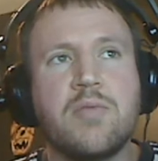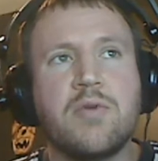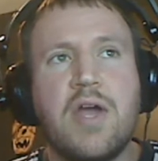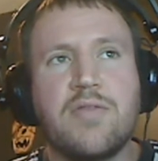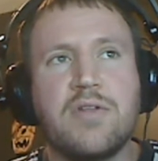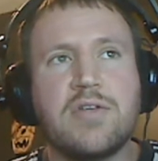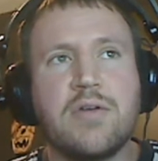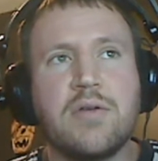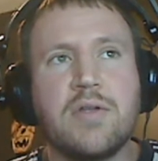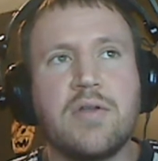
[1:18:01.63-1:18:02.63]
blue crafting
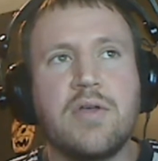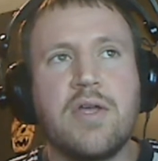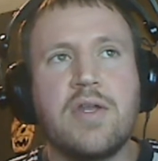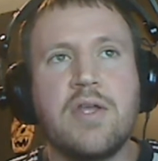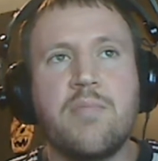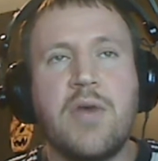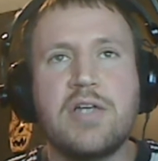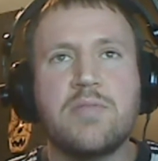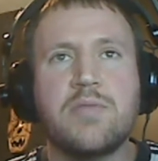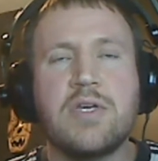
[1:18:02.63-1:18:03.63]
token, and then
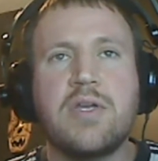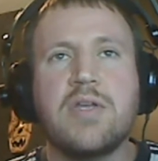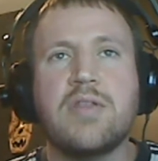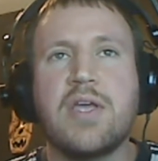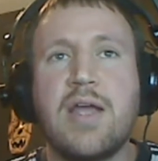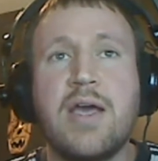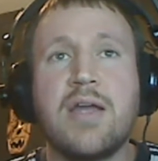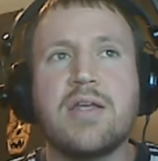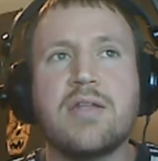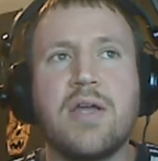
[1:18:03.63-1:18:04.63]
possibly they can
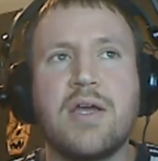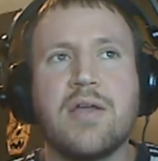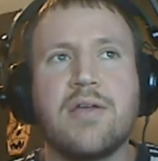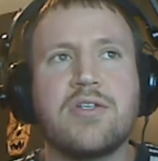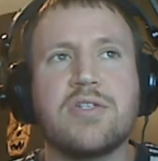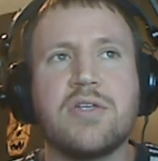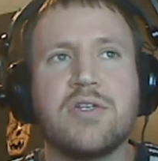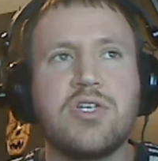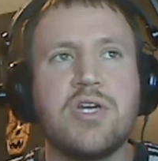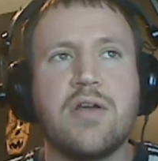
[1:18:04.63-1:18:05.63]
add in like just
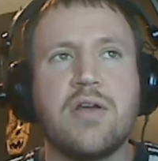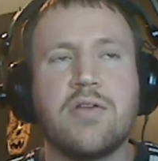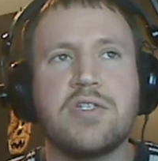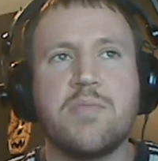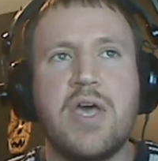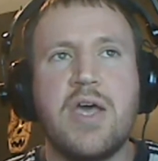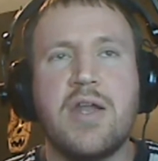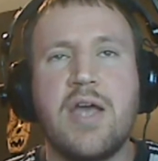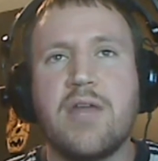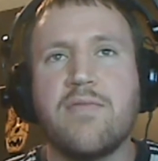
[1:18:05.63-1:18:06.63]
a
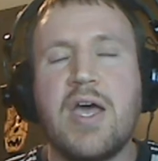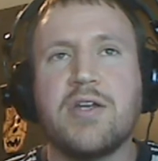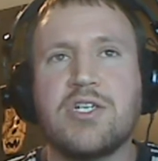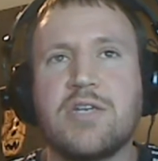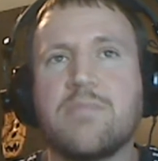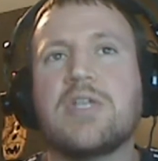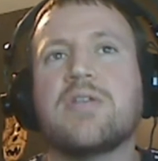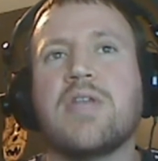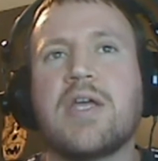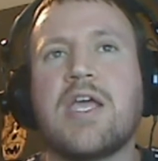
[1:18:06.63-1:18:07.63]
pet out of that shipment
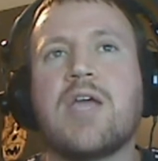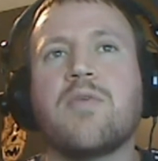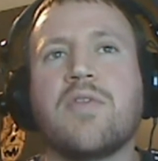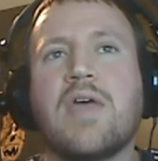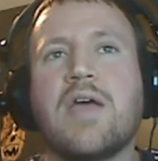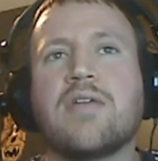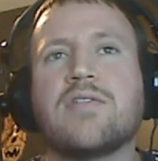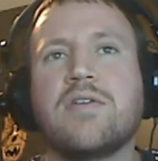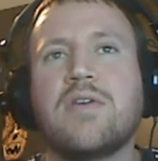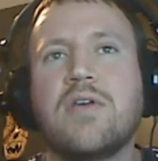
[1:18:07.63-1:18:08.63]
that came with
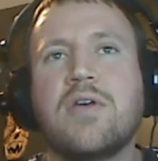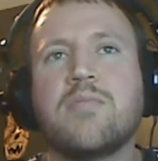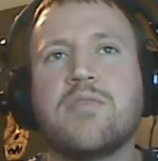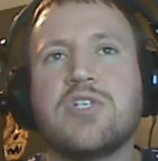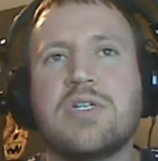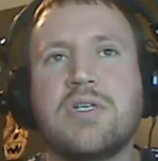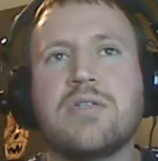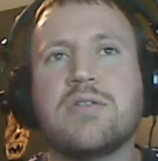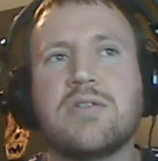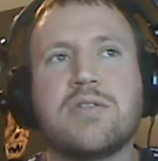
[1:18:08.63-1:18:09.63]
that
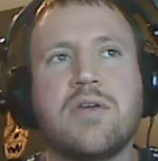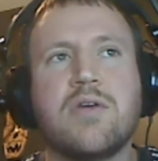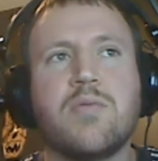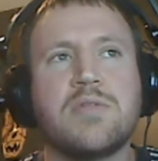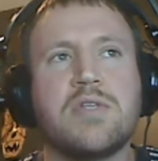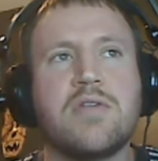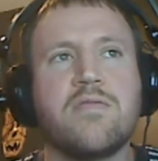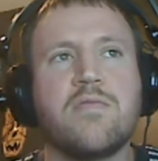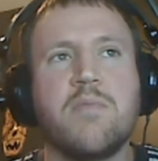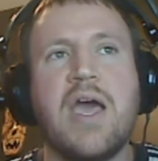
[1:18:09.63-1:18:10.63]
machine's
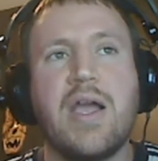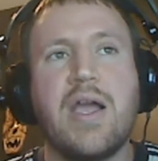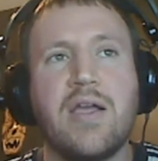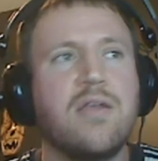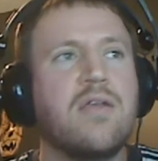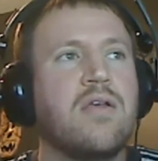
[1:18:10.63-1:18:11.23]
representative pack.